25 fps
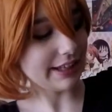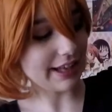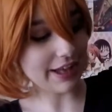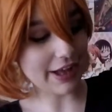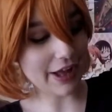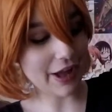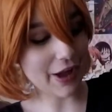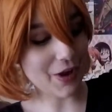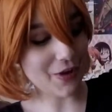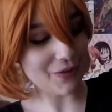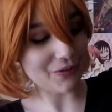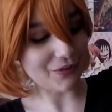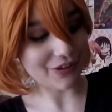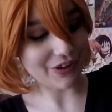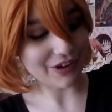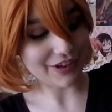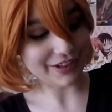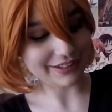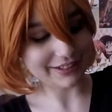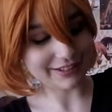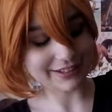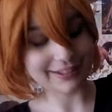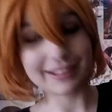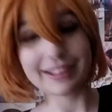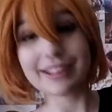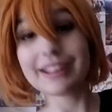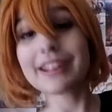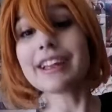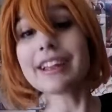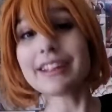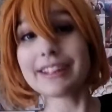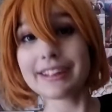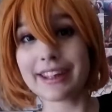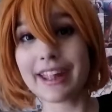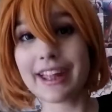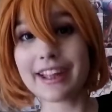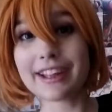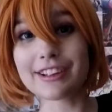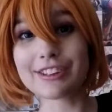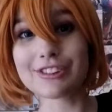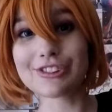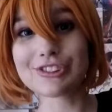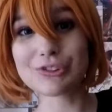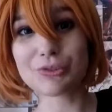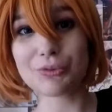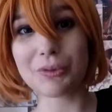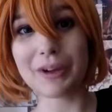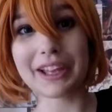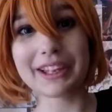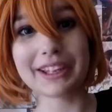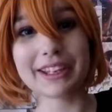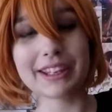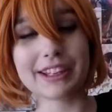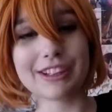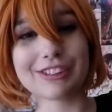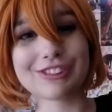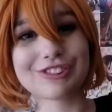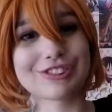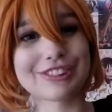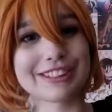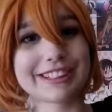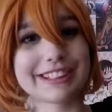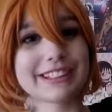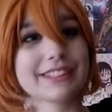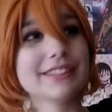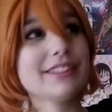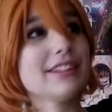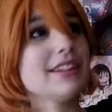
Oh god, it tangles quite easily,